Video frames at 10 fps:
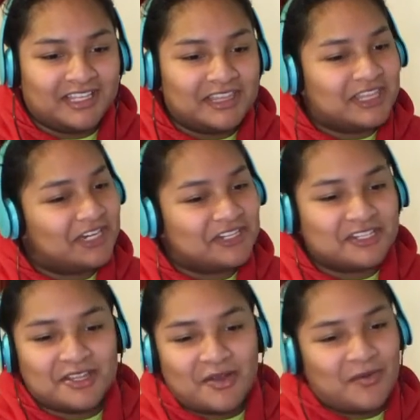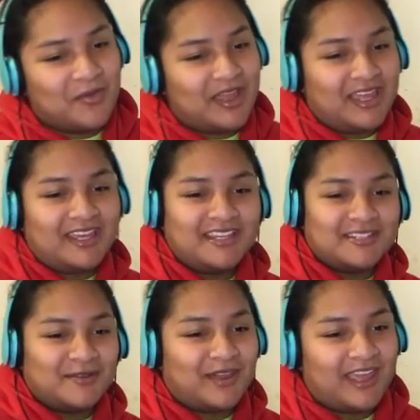There's no way he's
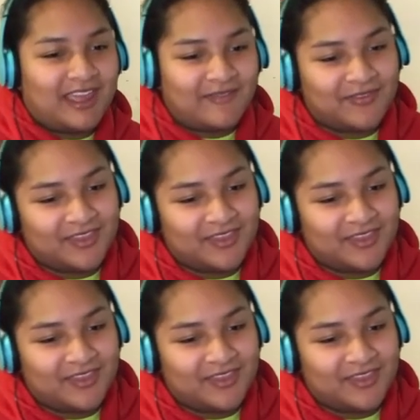okay after